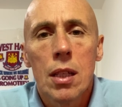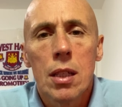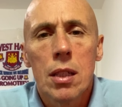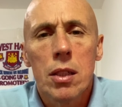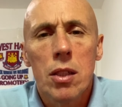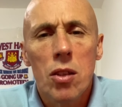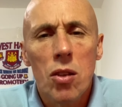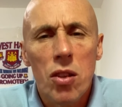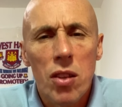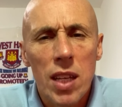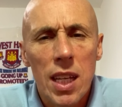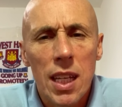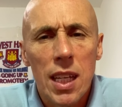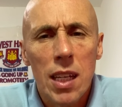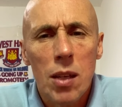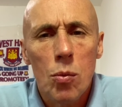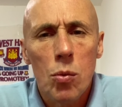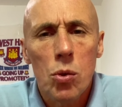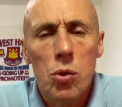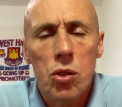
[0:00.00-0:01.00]
Do you think
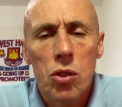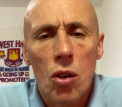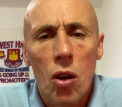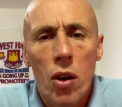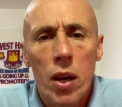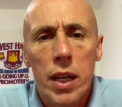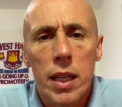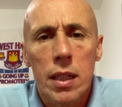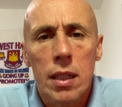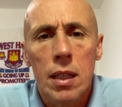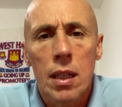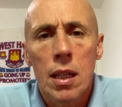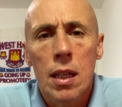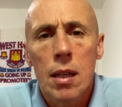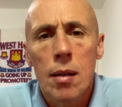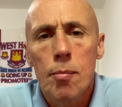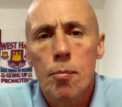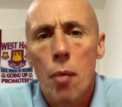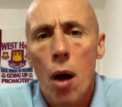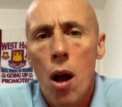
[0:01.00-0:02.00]
he will sign
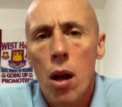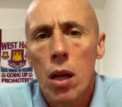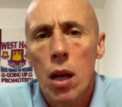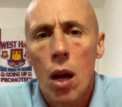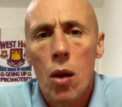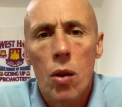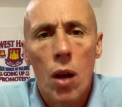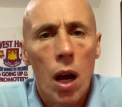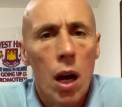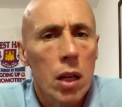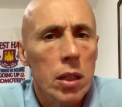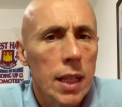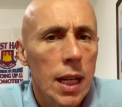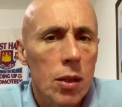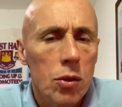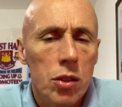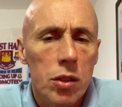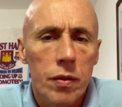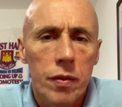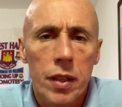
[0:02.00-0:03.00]
Marko
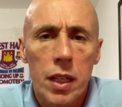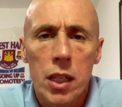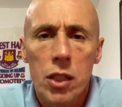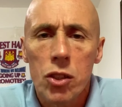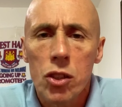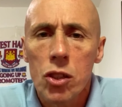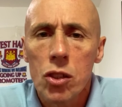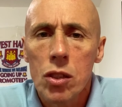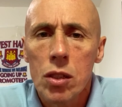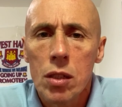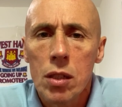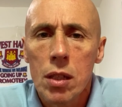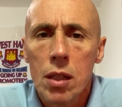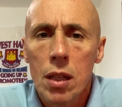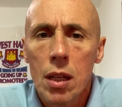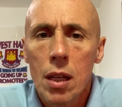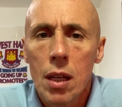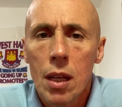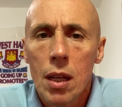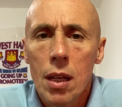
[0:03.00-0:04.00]
Arnautovic?
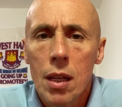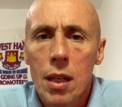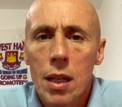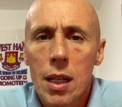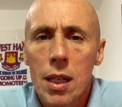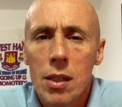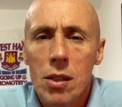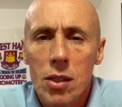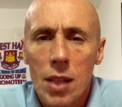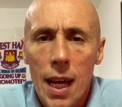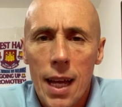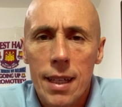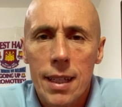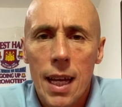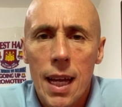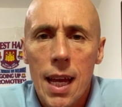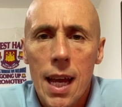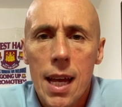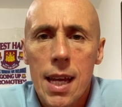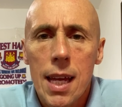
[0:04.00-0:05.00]
It's
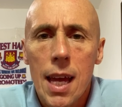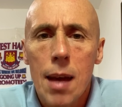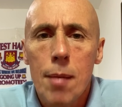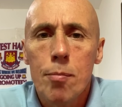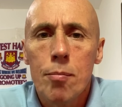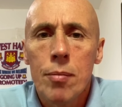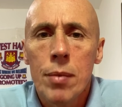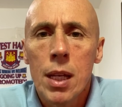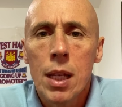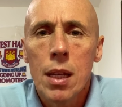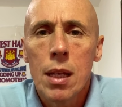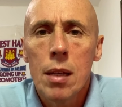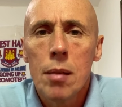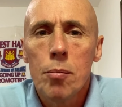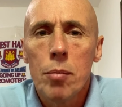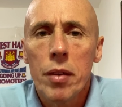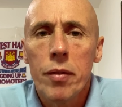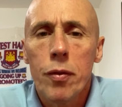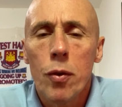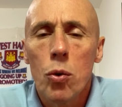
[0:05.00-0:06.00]
Saturday AM
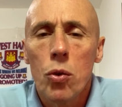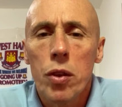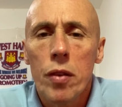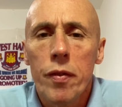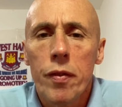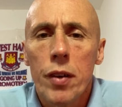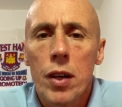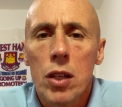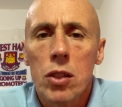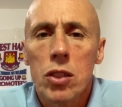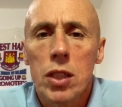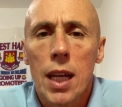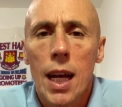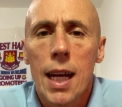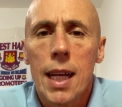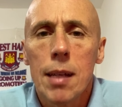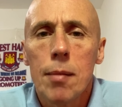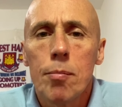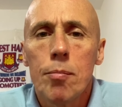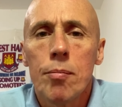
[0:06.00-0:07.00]
before the first
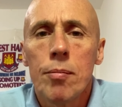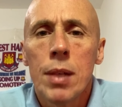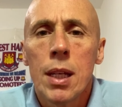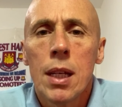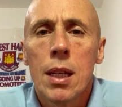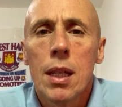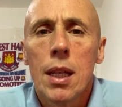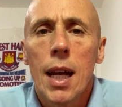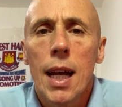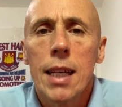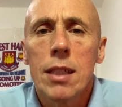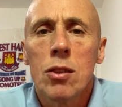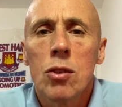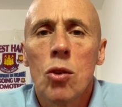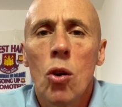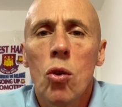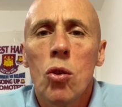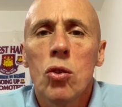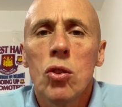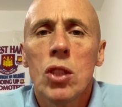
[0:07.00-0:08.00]
game as
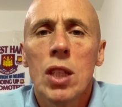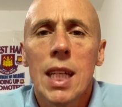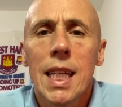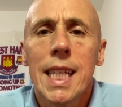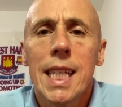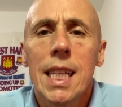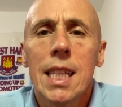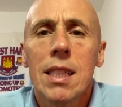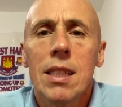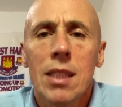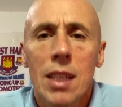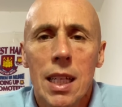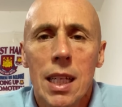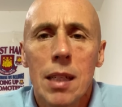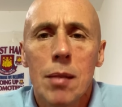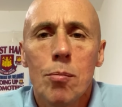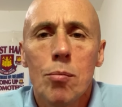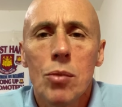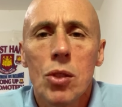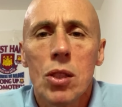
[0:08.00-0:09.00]
non league
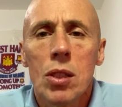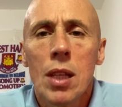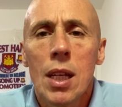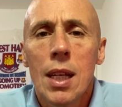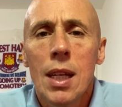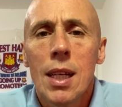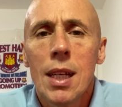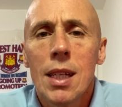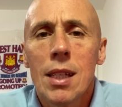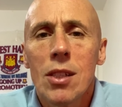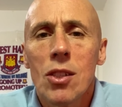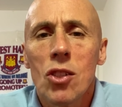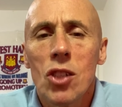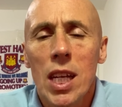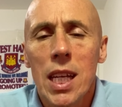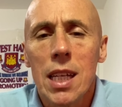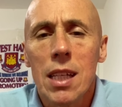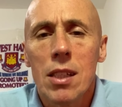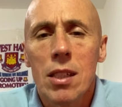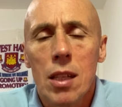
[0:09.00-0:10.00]
teams
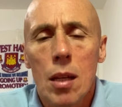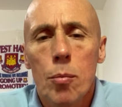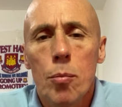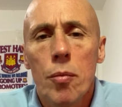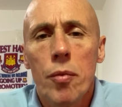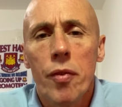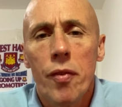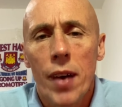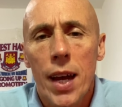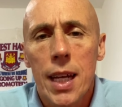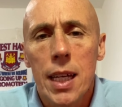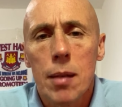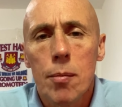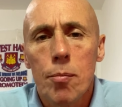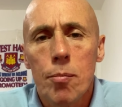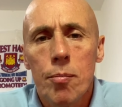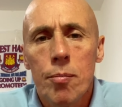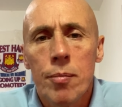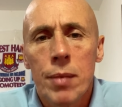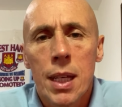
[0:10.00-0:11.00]
seek some
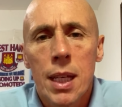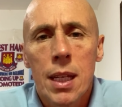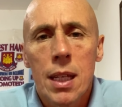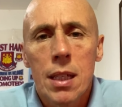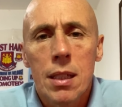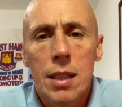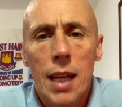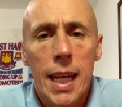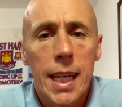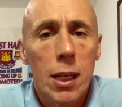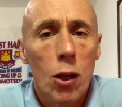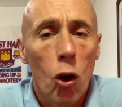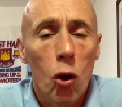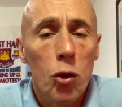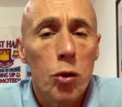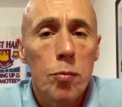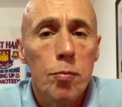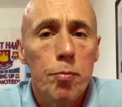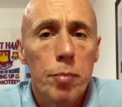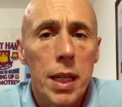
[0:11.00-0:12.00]
fame, take
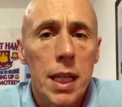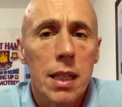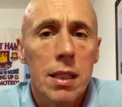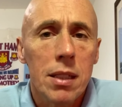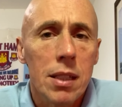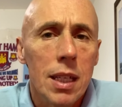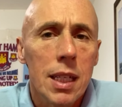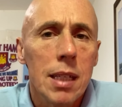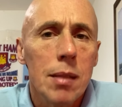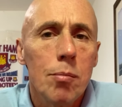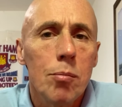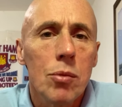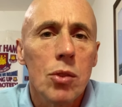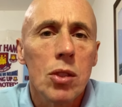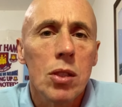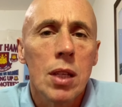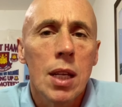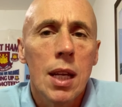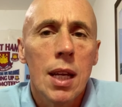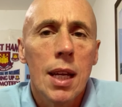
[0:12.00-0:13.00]
on big
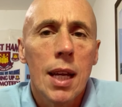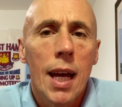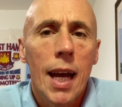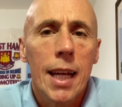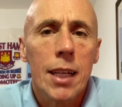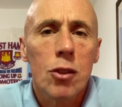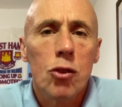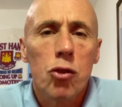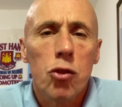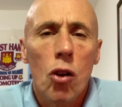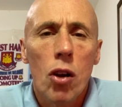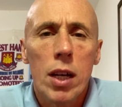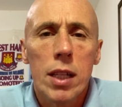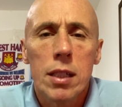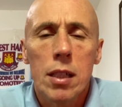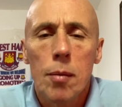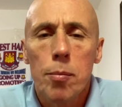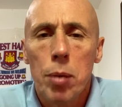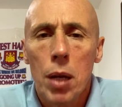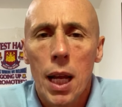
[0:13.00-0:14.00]
teams and try
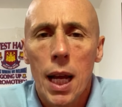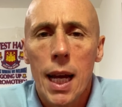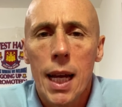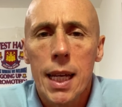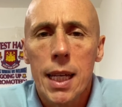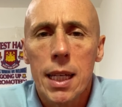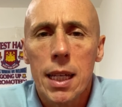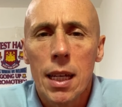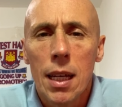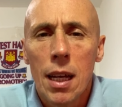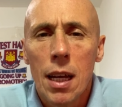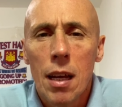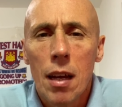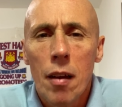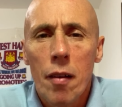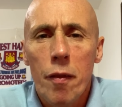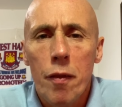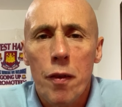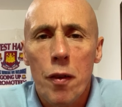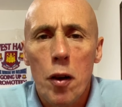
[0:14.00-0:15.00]
to play
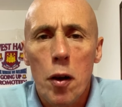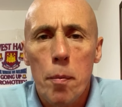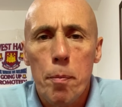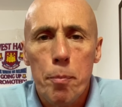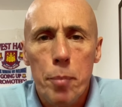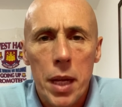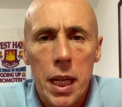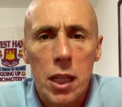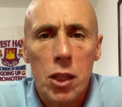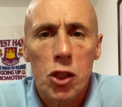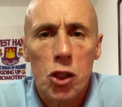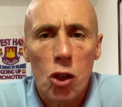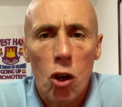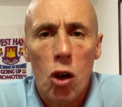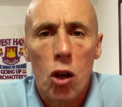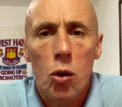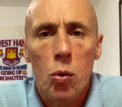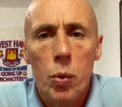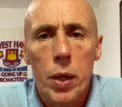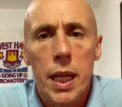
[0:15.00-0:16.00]
for a big
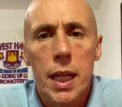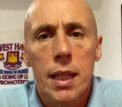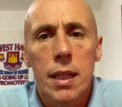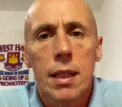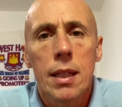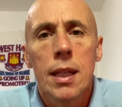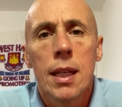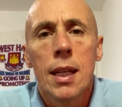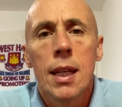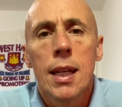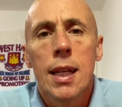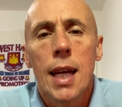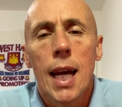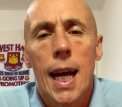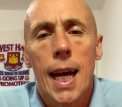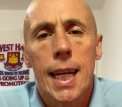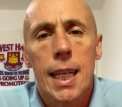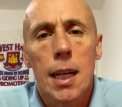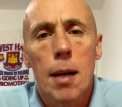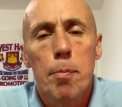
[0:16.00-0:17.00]
shock win
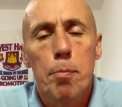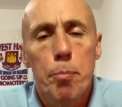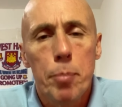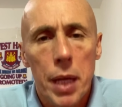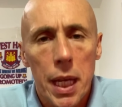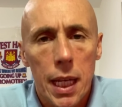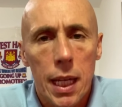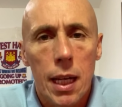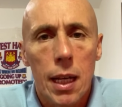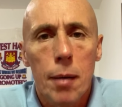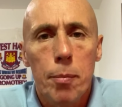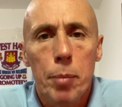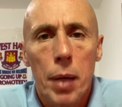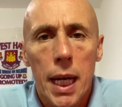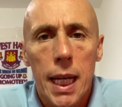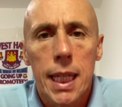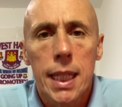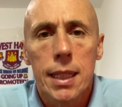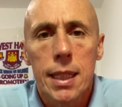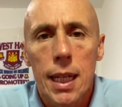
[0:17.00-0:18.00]
and a bigger
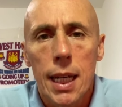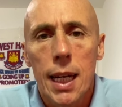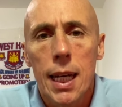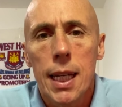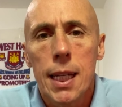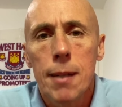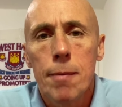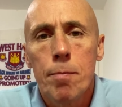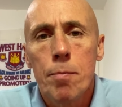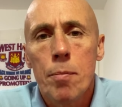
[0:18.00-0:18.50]
payday.